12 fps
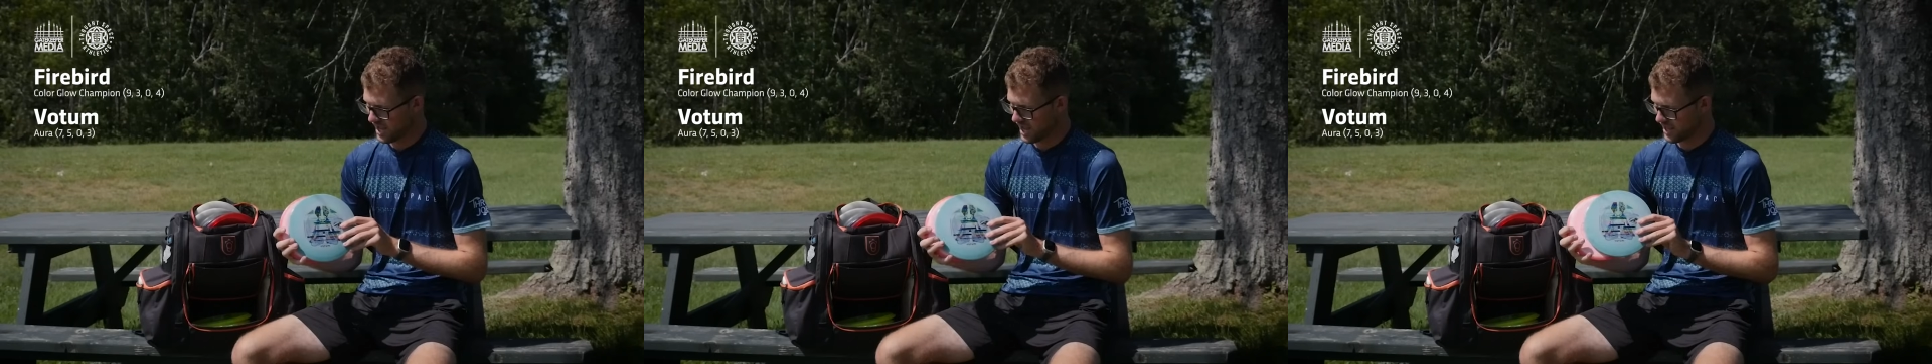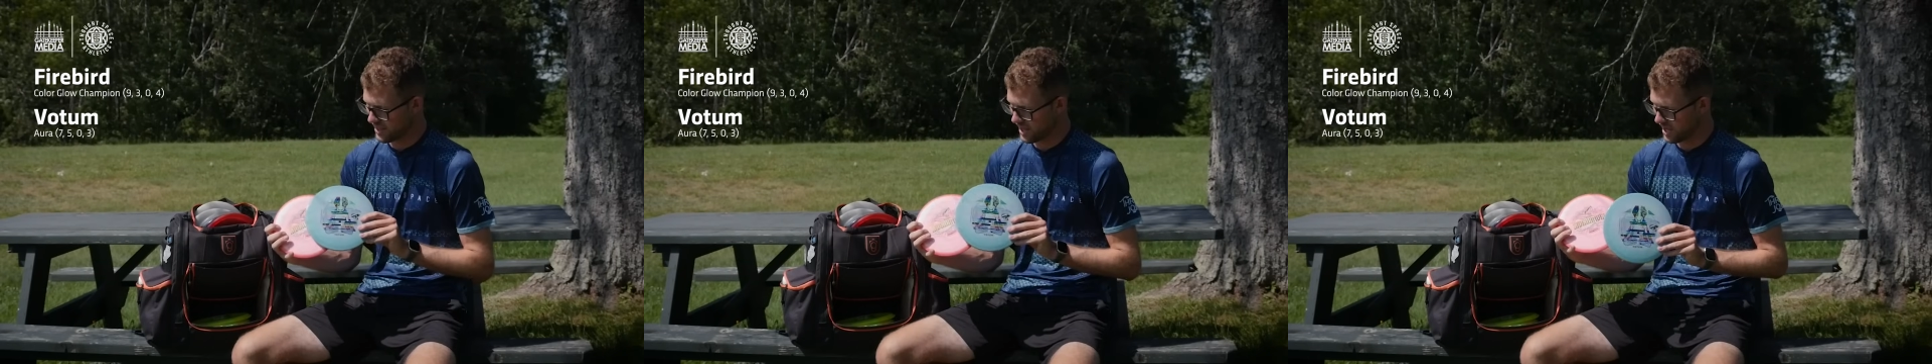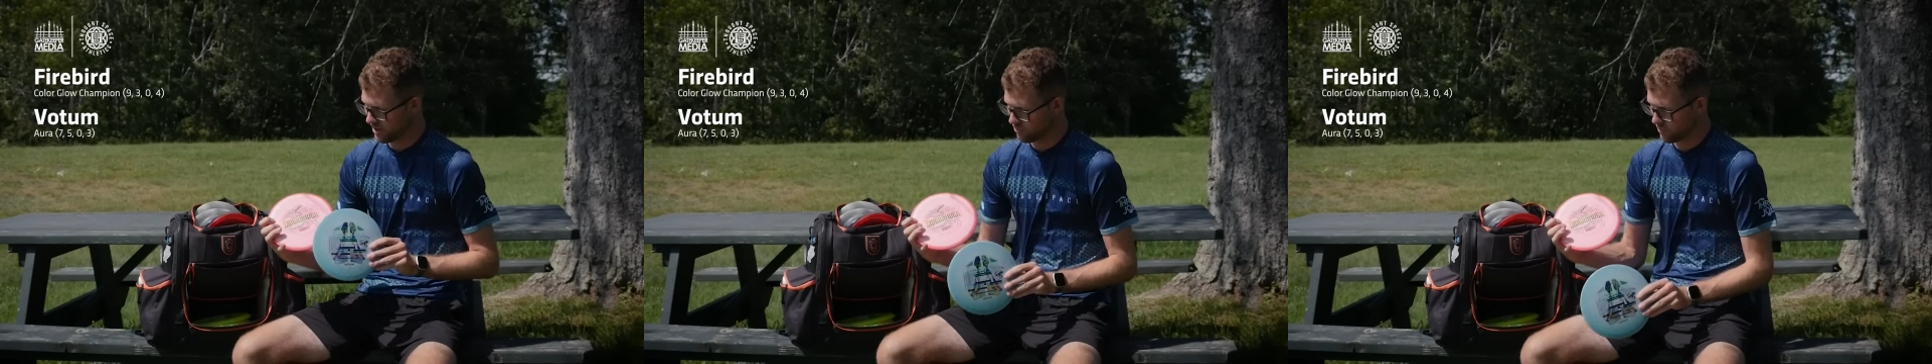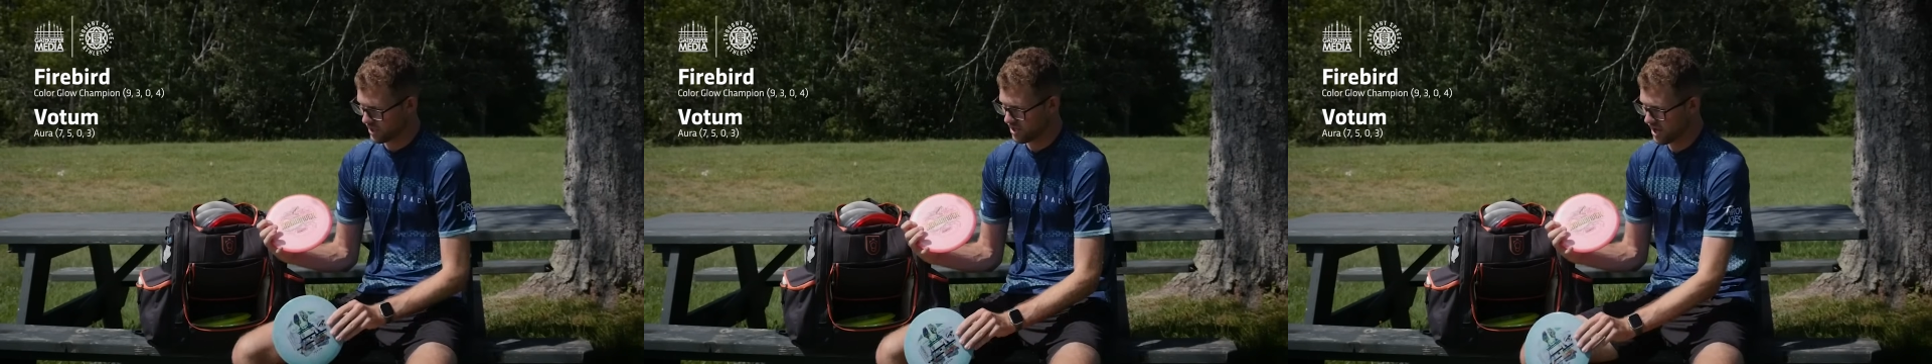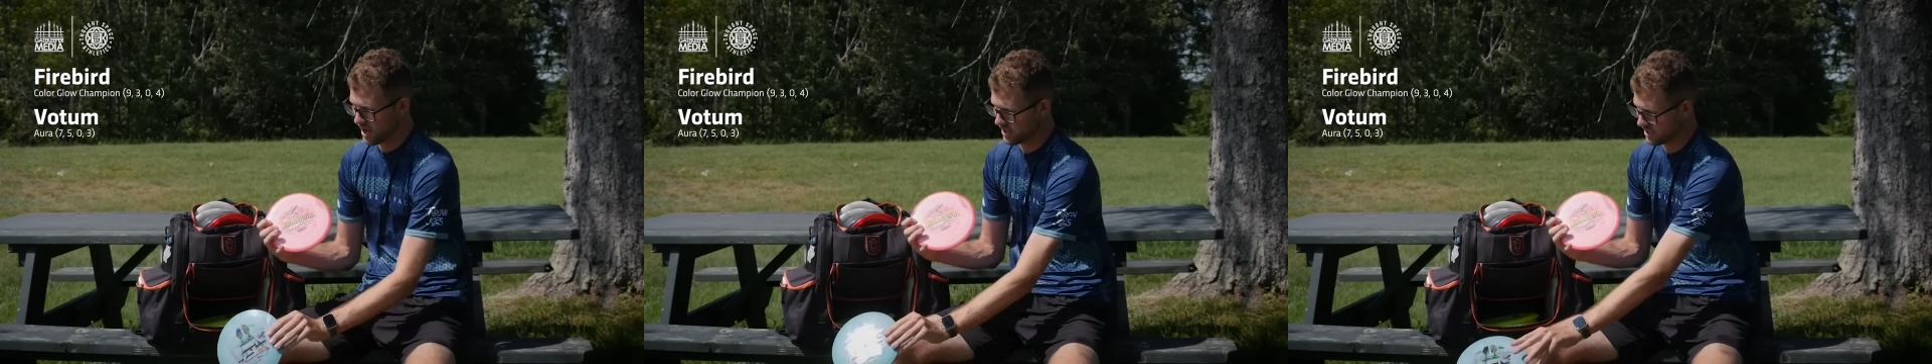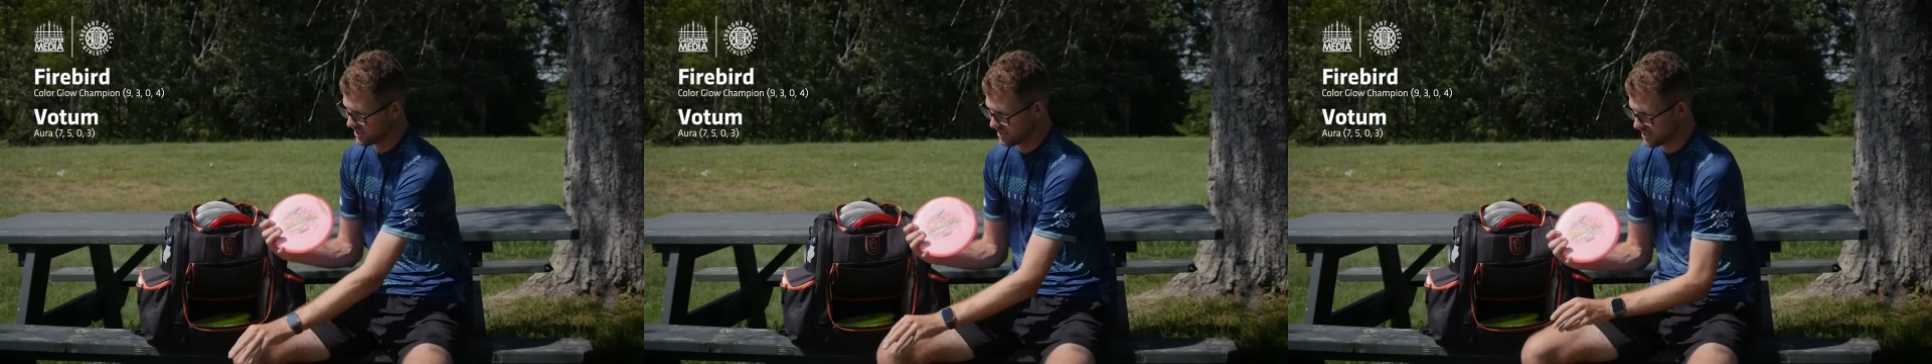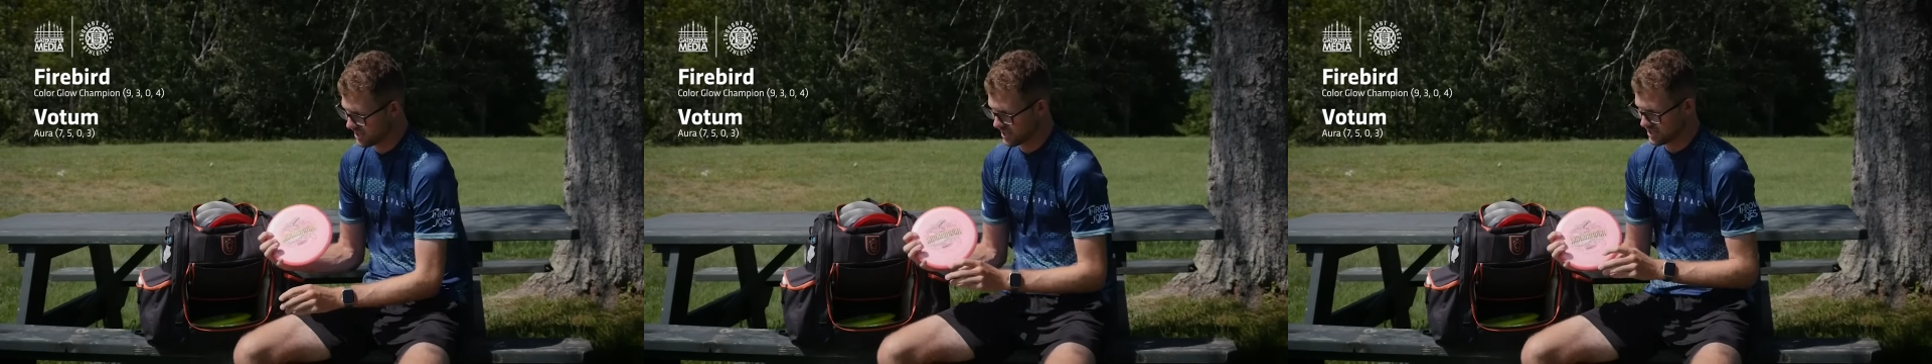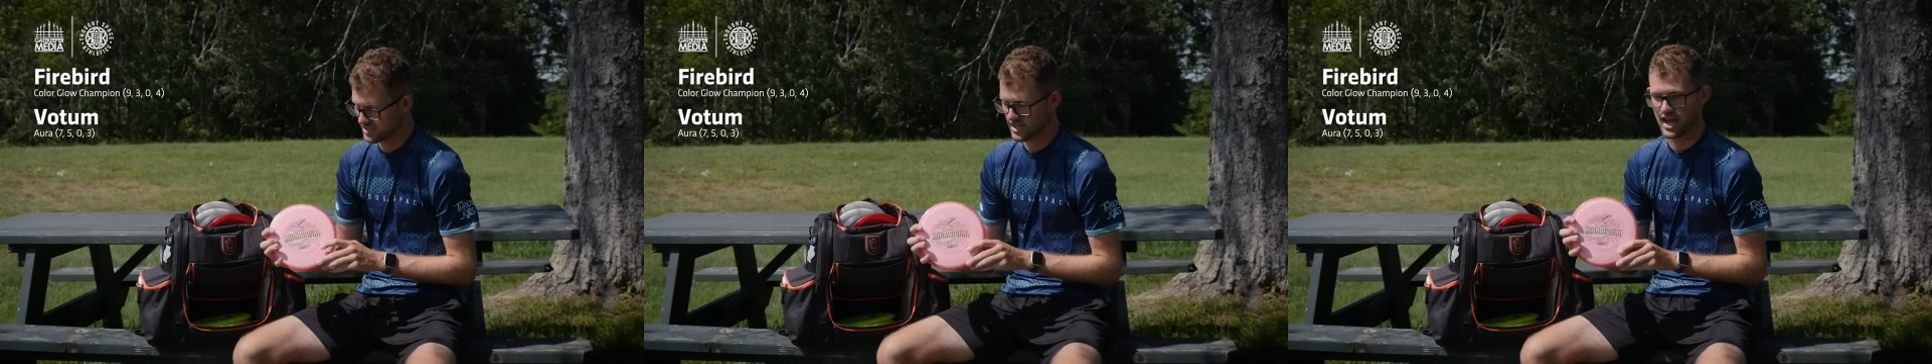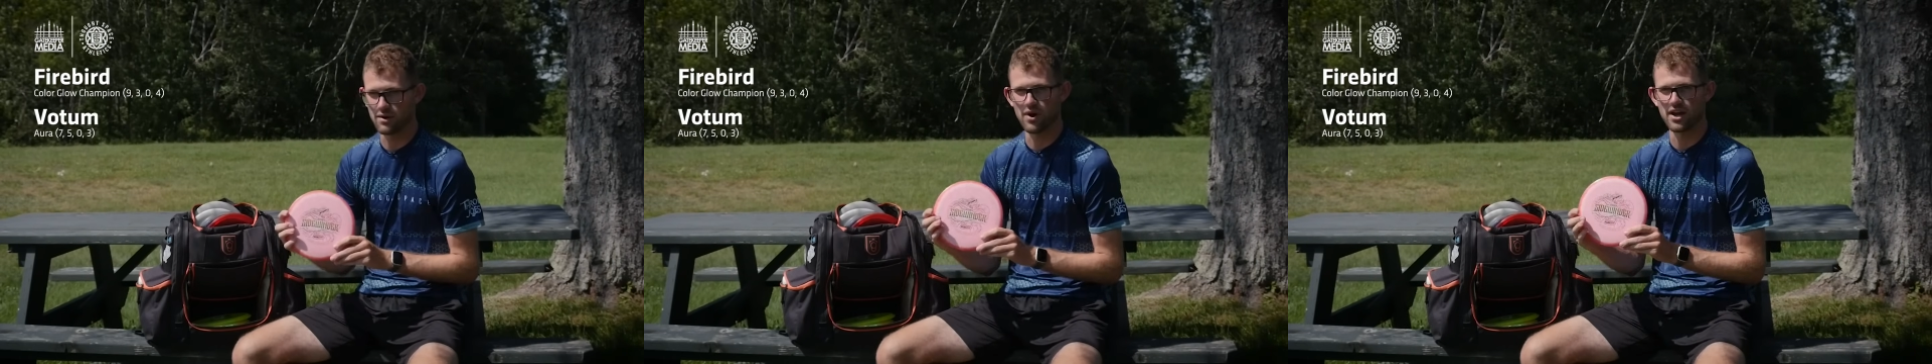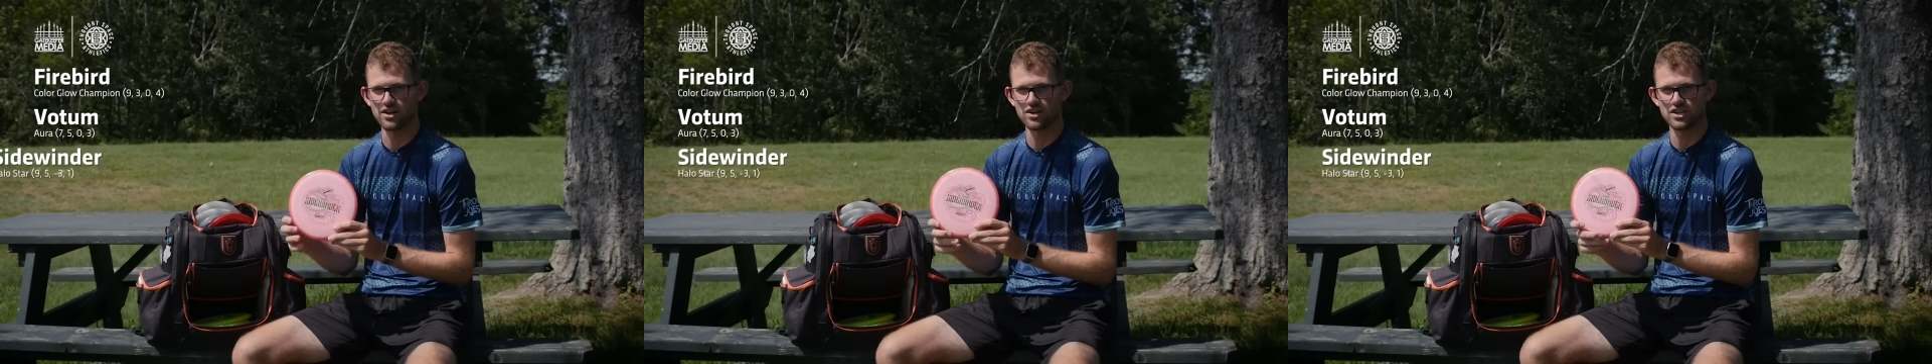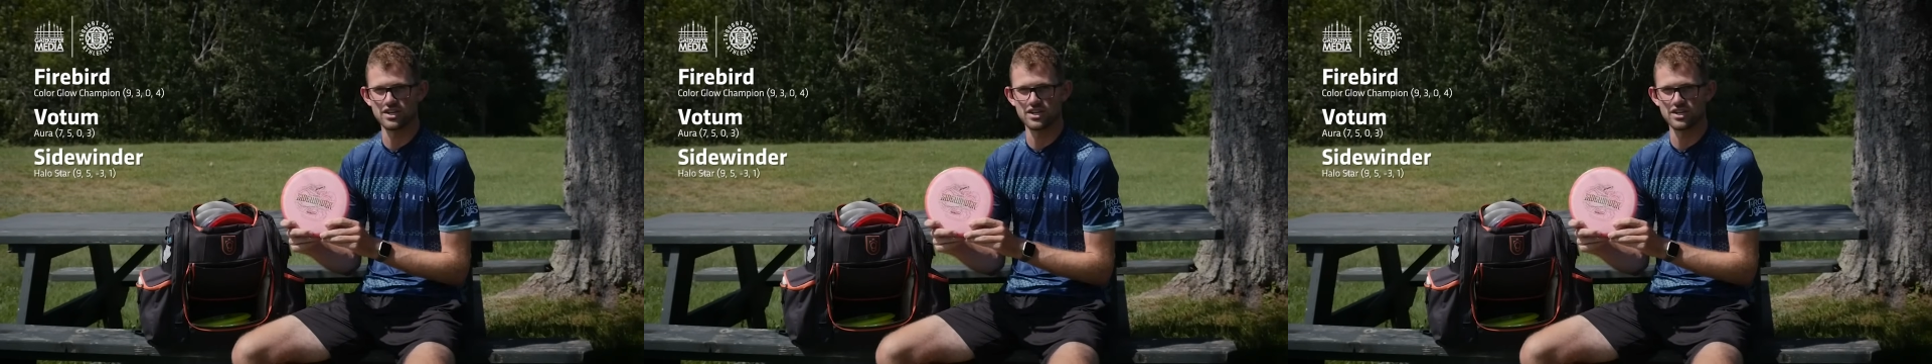And then we got the Sidewinder,